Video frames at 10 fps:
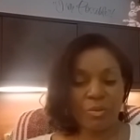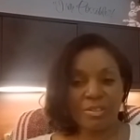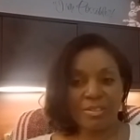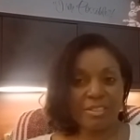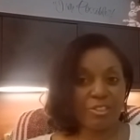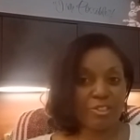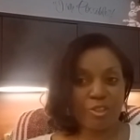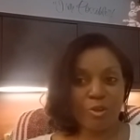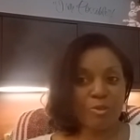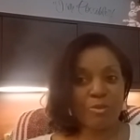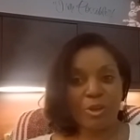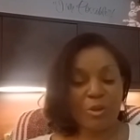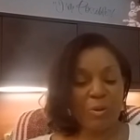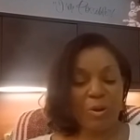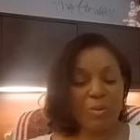sticks and stones will
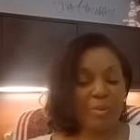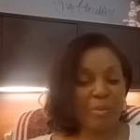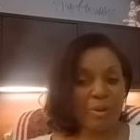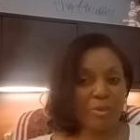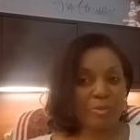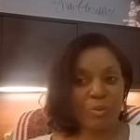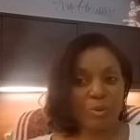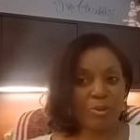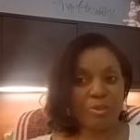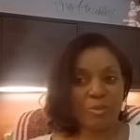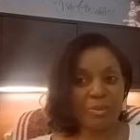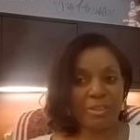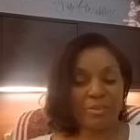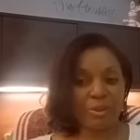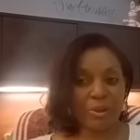hurt my bones, but words will
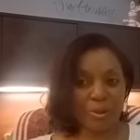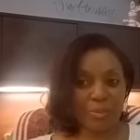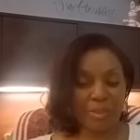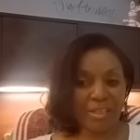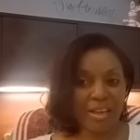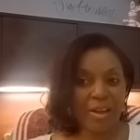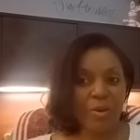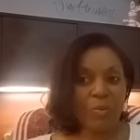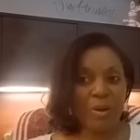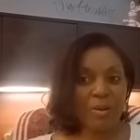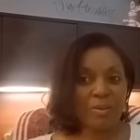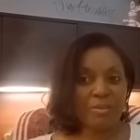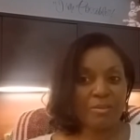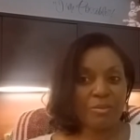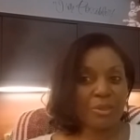never hurt me.
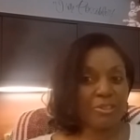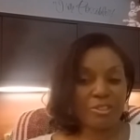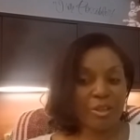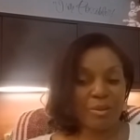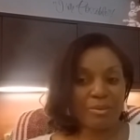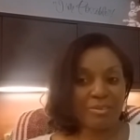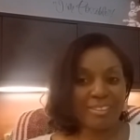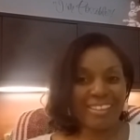Well, words don't.